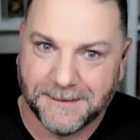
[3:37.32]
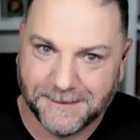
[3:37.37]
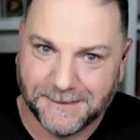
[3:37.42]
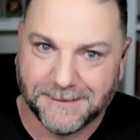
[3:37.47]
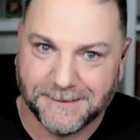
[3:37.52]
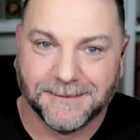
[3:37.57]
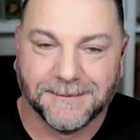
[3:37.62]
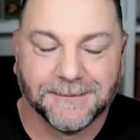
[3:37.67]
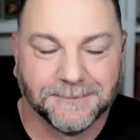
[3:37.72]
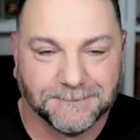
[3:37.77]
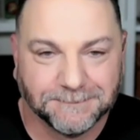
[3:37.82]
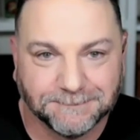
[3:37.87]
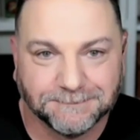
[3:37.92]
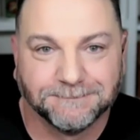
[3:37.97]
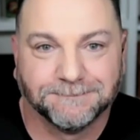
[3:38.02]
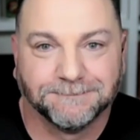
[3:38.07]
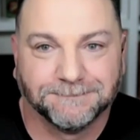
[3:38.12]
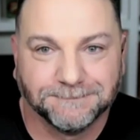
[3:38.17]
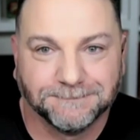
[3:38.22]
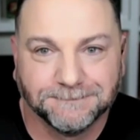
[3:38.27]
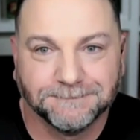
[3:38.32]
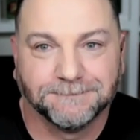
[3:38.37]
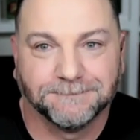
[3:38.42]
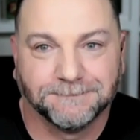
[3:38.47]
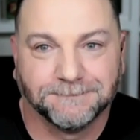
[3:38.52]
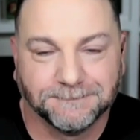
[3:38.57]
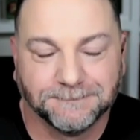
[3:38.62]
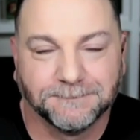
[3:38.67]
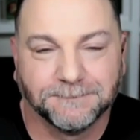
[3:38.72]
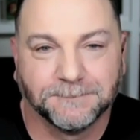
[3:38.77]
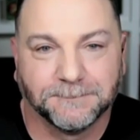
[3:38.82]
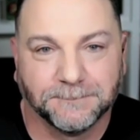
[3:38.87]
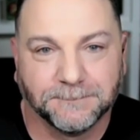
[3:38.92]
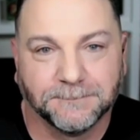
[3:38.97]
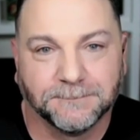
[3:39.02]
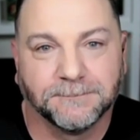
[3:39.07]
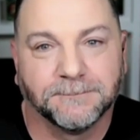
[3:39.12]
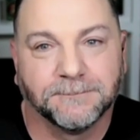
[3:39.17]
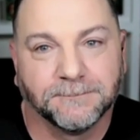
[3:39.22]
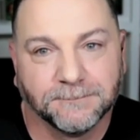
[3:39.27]

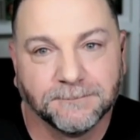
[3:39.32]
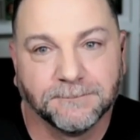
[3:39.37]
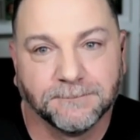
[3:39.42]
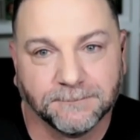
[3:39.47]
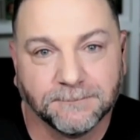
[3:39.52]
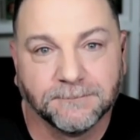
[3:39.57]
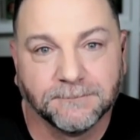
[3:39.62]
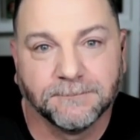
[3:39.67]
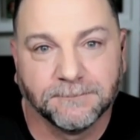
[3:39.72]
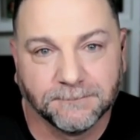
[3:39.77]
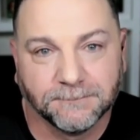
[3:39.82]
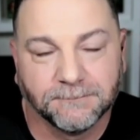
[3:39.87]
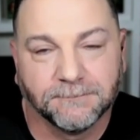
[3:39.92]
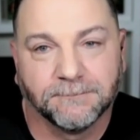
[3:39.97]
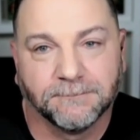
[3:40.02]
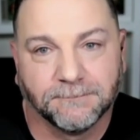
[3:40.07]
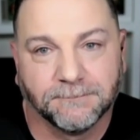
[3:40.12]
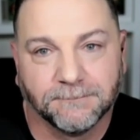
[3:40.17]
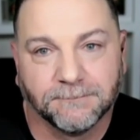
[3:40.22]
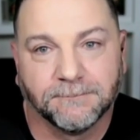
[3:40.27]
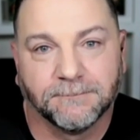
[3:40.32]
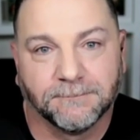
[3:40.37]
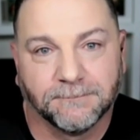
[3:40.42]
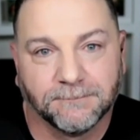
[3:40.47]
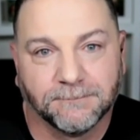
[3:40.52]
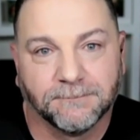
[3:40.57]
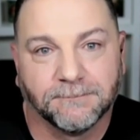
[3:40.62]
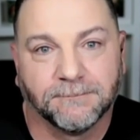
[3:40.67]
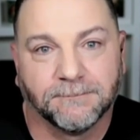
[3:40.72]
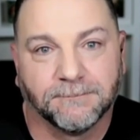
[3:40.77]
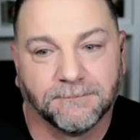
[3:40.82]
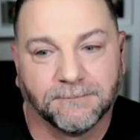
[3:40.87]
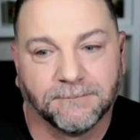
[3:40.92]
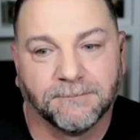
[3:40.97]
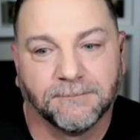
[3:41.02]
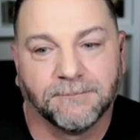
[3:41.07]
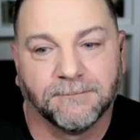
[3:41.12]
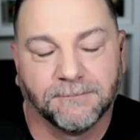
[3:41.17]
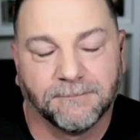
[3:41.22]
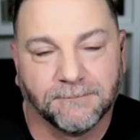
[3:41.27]

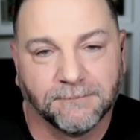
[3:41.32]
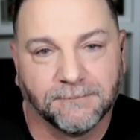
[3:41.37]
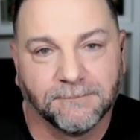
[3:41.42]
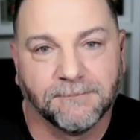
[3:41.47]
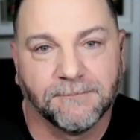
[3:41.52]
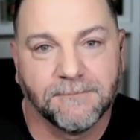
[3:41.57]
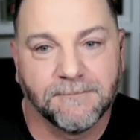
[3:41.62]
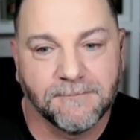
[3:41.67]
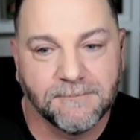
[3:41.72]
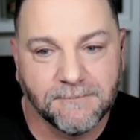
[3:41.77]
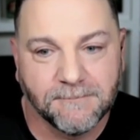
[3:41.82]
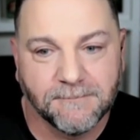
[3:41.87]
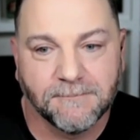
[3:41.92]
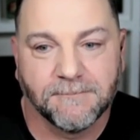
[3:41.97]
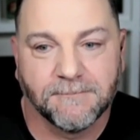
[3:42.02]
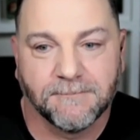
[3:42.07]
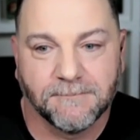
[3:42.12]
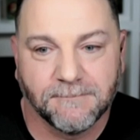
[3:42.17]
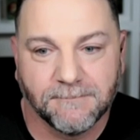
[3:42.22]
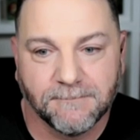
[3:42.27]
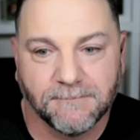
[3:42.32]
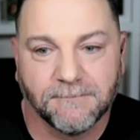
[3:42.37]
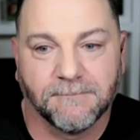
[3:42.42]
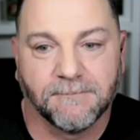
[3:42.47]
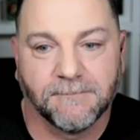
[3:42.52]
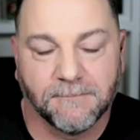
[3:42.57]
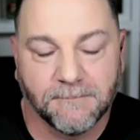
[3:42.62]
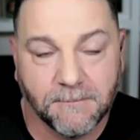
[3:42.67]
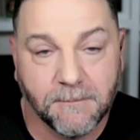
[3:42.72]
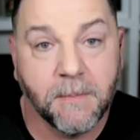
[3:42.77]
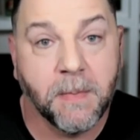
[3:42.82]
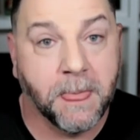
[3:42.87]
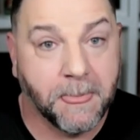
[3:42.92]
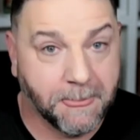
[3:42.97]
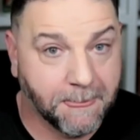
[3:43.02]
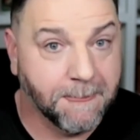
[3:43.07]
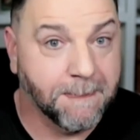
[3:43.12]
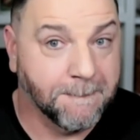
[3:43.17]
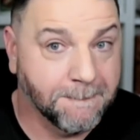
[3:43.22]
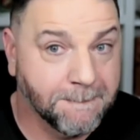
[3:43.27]

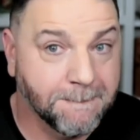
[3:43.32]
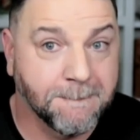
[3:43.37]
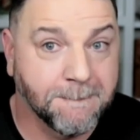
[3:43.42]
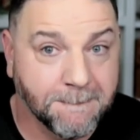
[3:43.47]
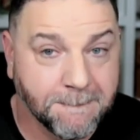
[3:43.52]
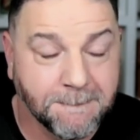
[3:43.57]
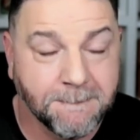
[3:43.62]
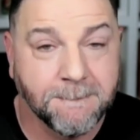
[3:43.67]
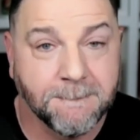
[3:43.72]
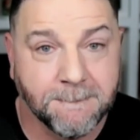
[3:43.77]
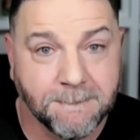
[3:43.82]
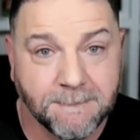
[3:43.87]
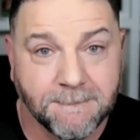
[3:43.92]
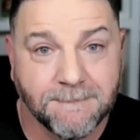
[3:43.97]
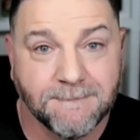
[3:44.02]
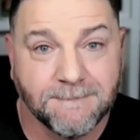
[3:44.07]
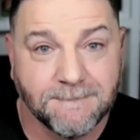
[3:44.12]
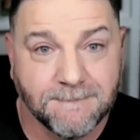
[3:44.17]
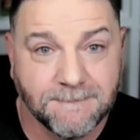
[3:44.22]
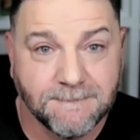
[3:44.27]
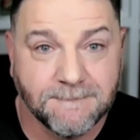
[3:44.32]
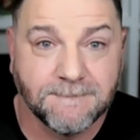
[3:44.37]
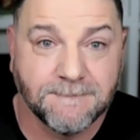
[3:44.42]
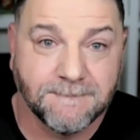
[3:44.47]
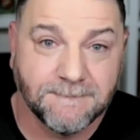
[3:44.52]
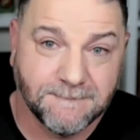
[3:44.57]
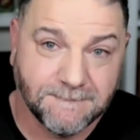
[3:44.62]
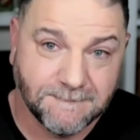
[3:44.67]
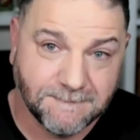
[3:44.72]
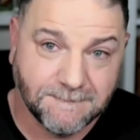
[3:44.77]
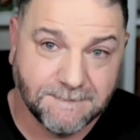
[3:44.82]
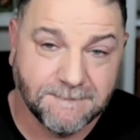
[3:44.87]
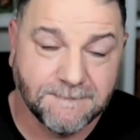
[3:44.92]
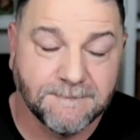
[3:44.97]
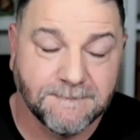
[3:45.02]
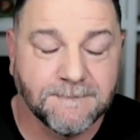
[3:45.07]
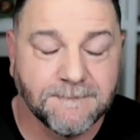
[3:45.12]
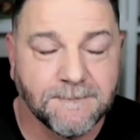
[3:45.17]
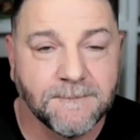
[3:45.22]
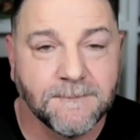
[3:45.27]
The person shown says nothing.